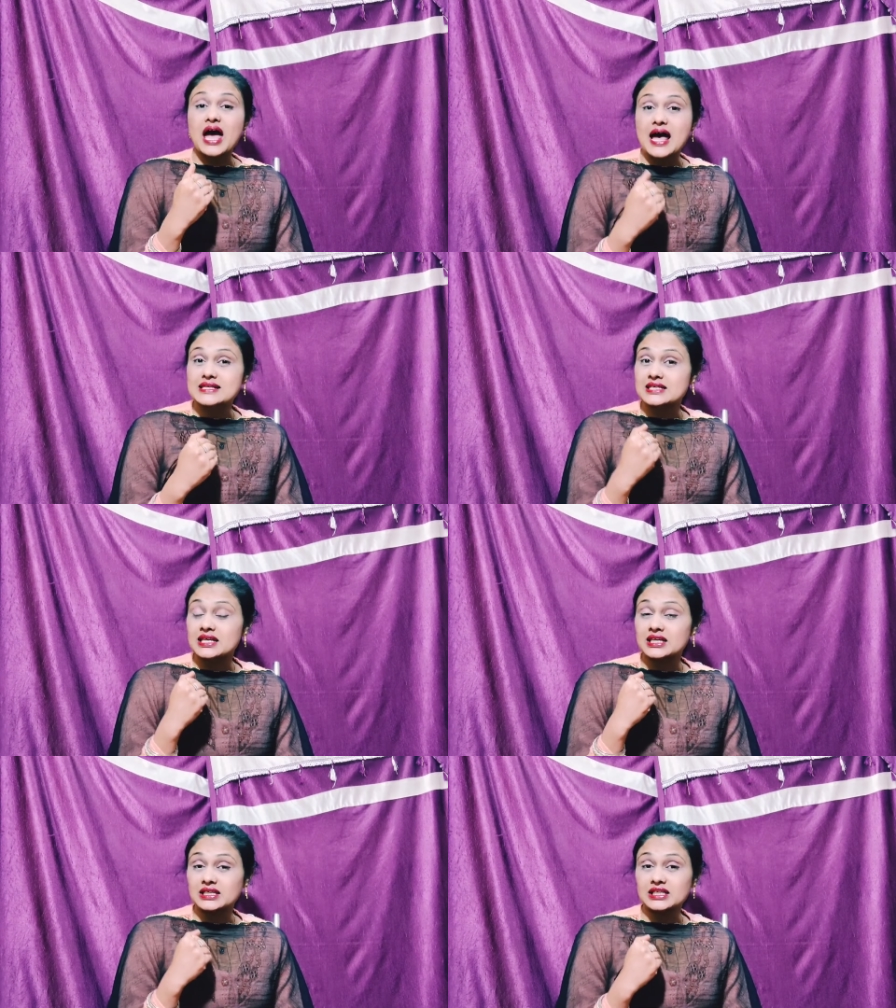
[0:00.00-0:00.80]
as
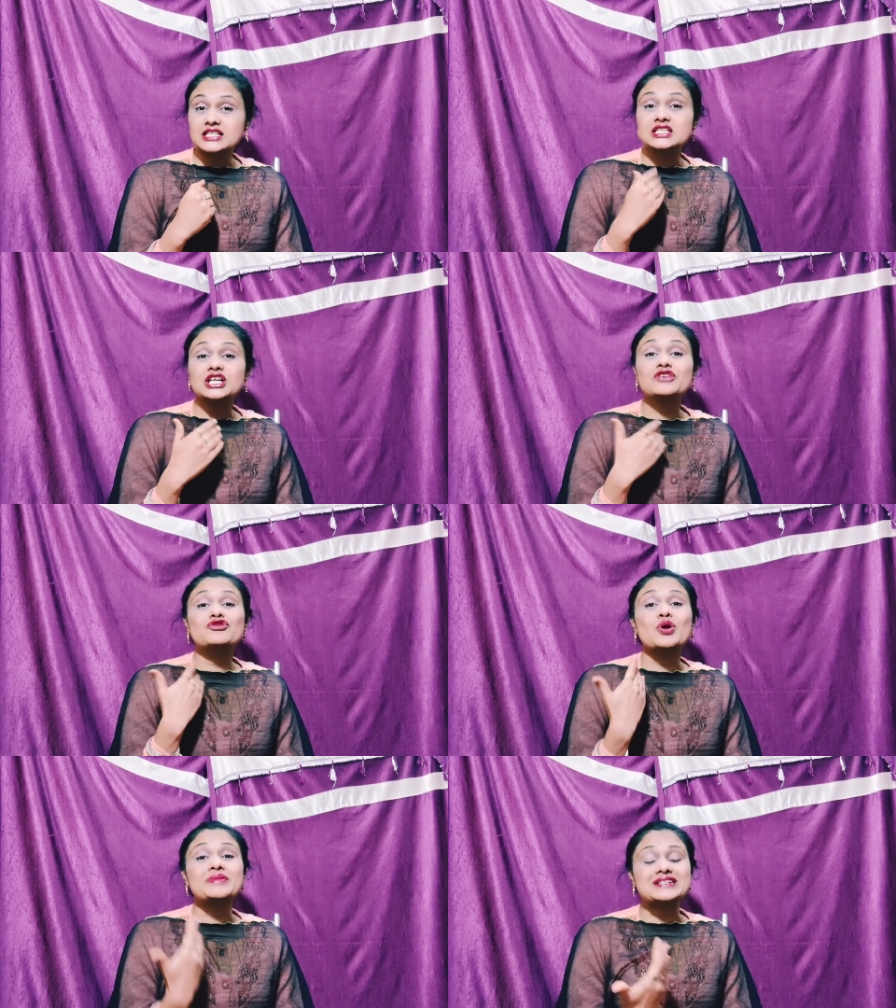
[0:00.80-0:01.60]
he eats, he
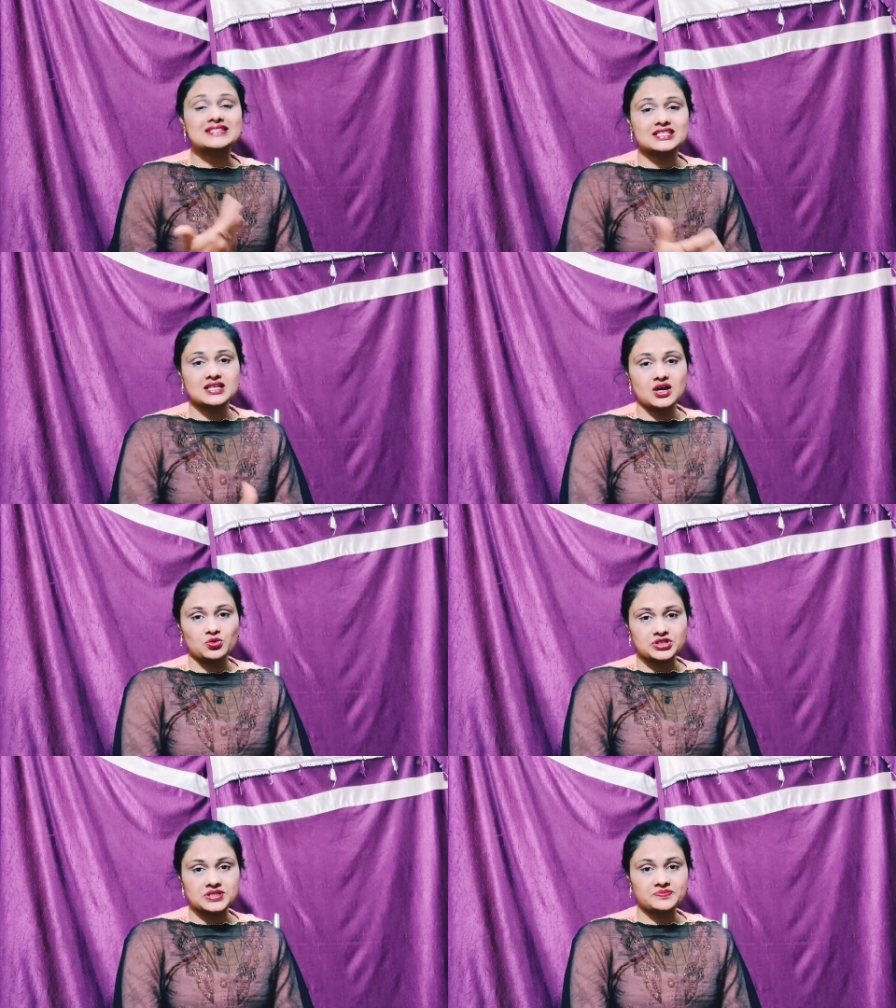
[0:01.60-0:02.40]
vomits it
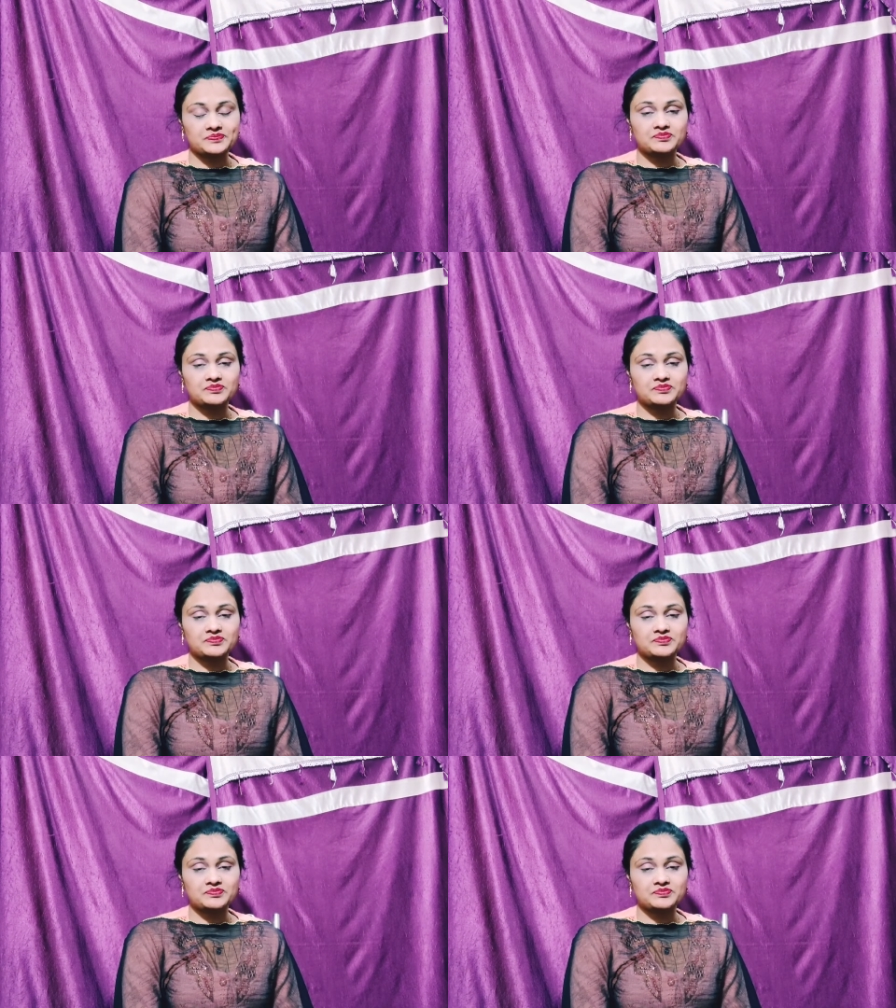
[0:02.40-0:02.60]
out.